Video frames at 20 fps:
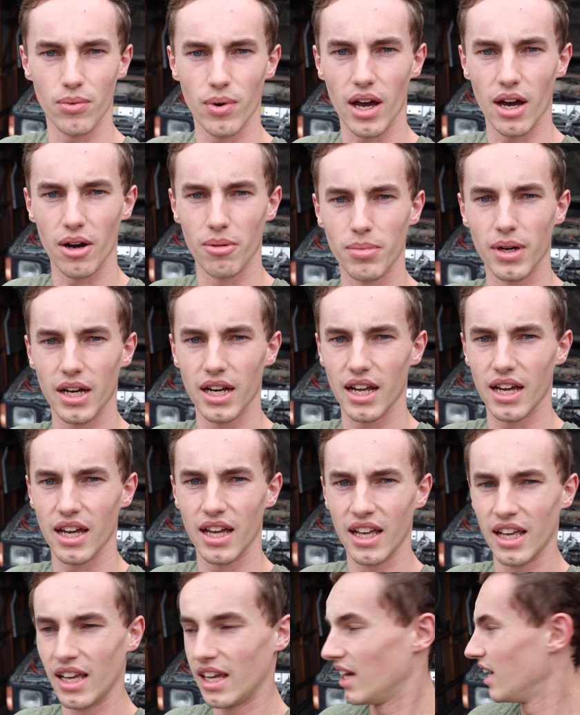well,
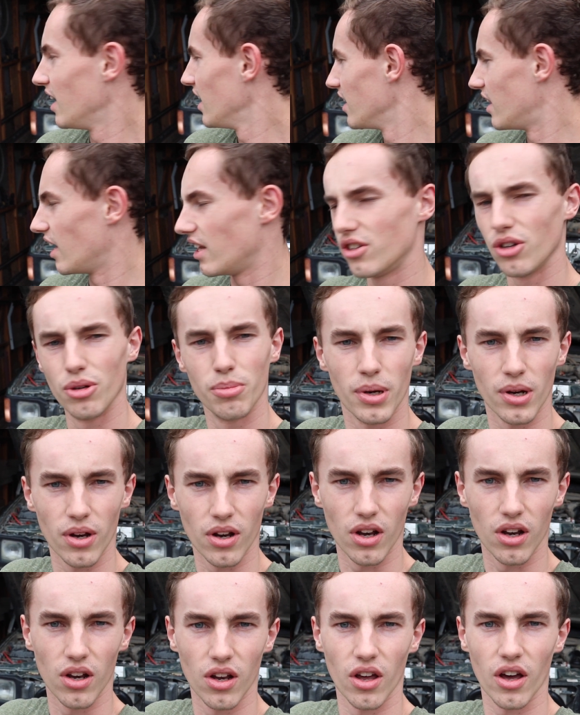but they do put a
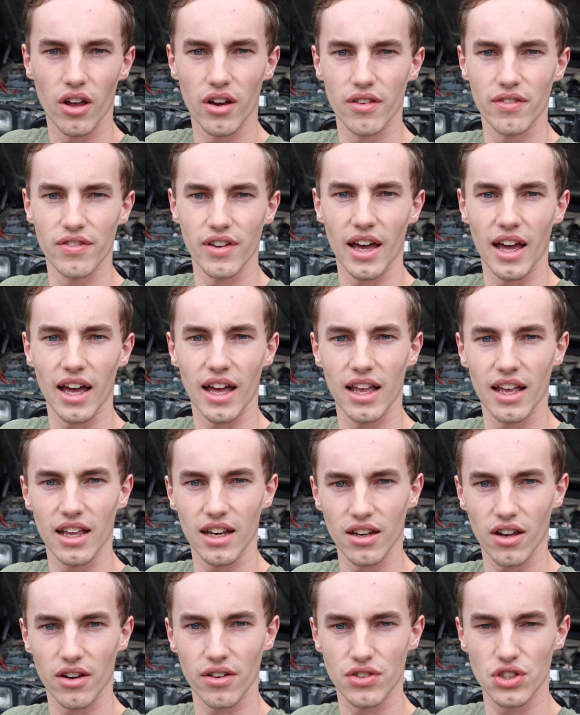lot
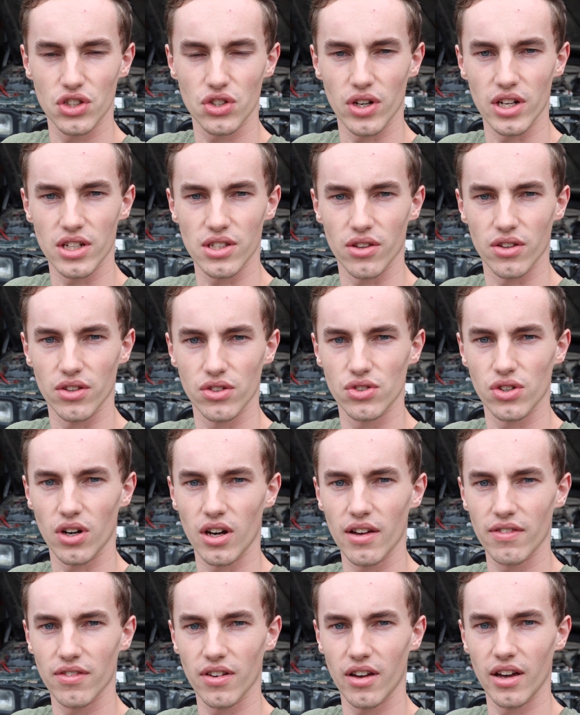of stress on the
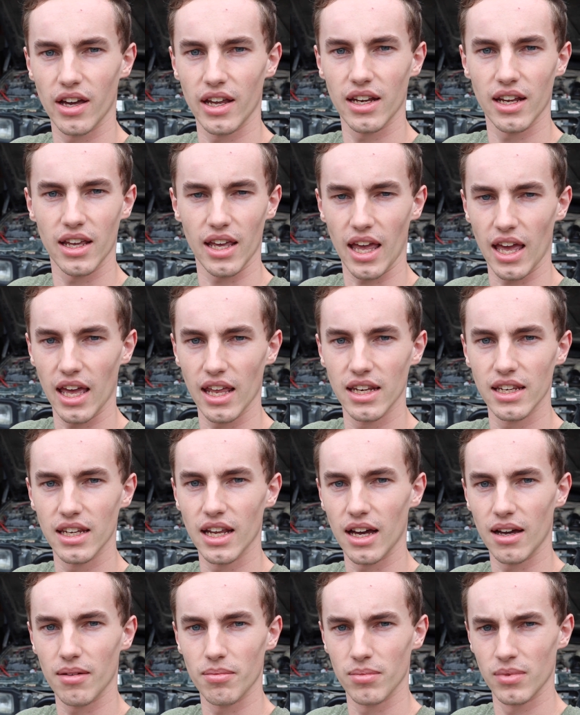driveline, and
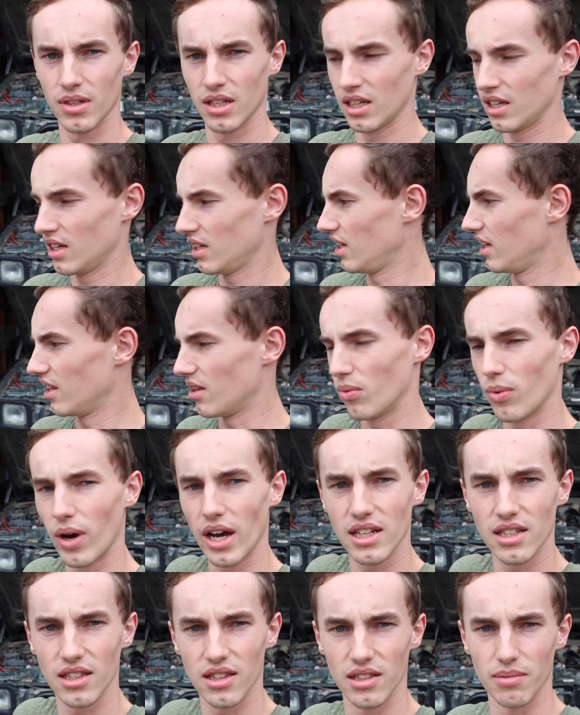yeah, the
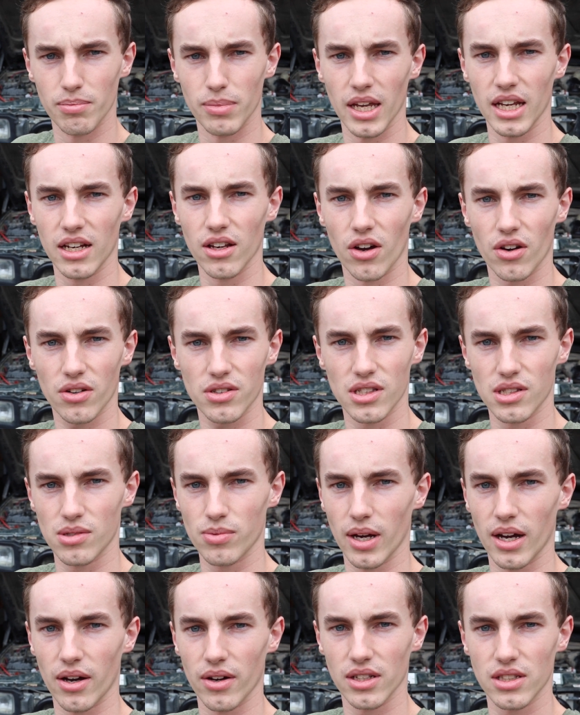weight of the bead locks as
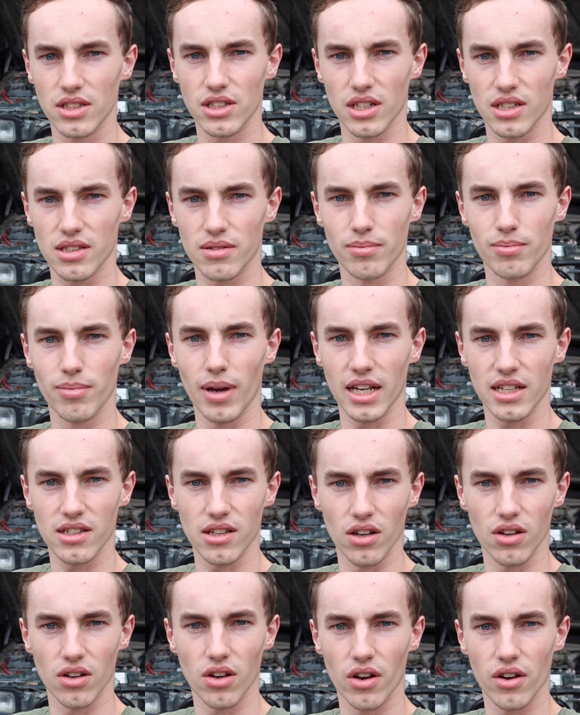well. It just makes
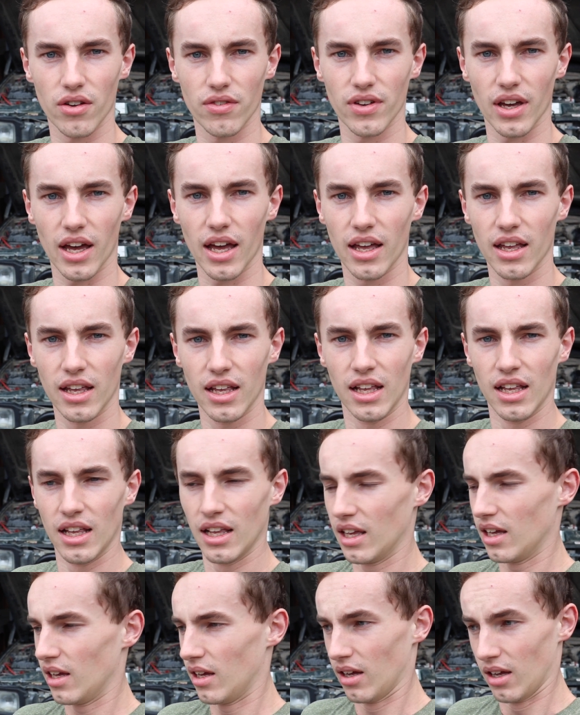a lot of
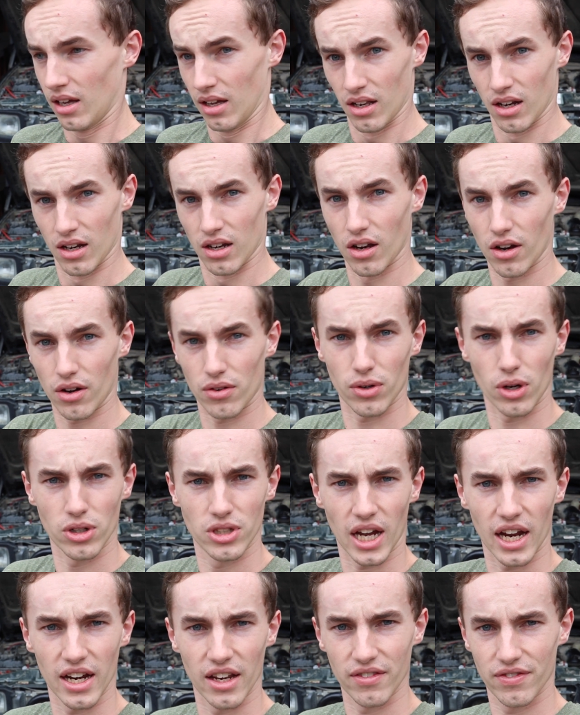
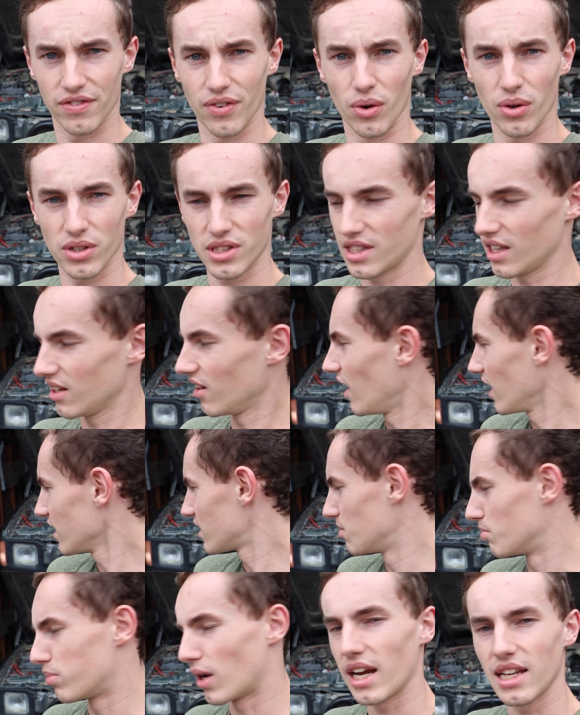rotating force that
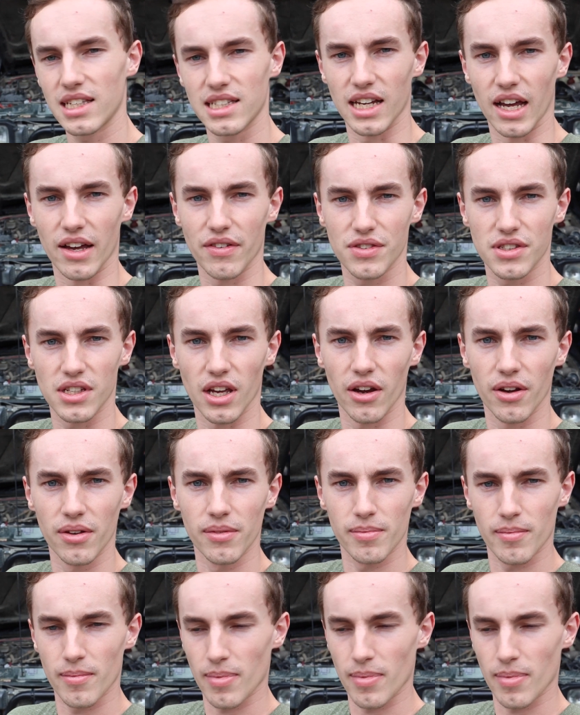likes to break stuff. So